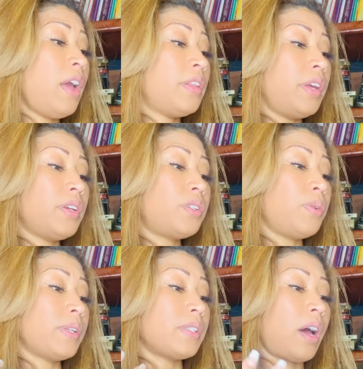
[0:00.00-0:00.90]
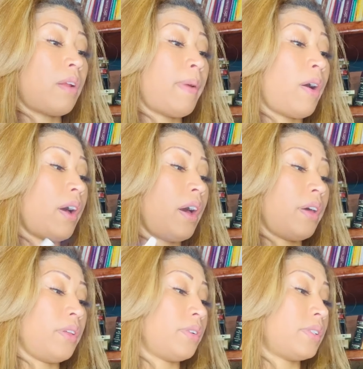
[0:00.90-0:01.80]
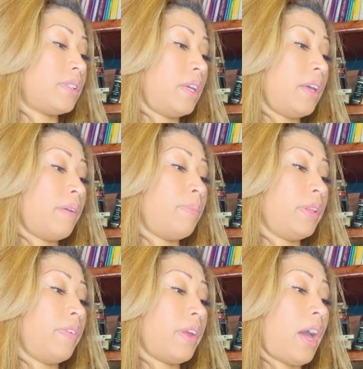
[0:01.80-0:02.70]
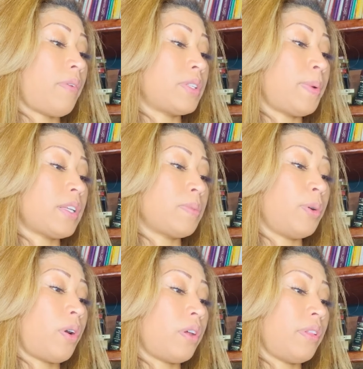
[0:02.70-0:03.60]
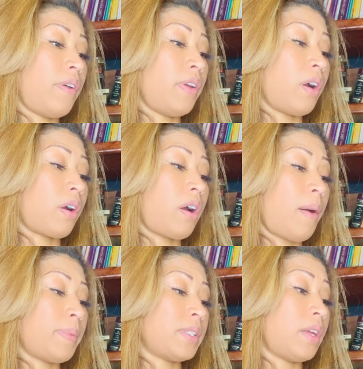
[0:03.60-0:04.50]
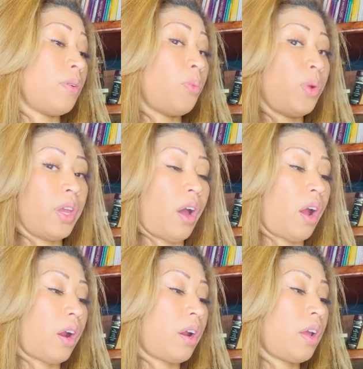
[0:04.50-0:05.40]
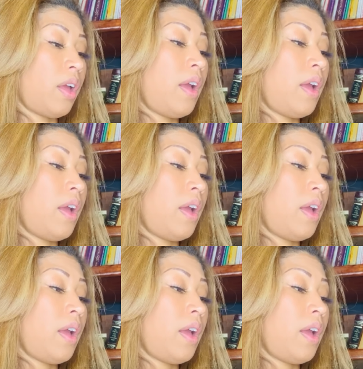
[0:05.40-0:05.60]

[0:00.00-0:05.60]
The issue is not about others seeing and believing how responsible or loving or competent we are.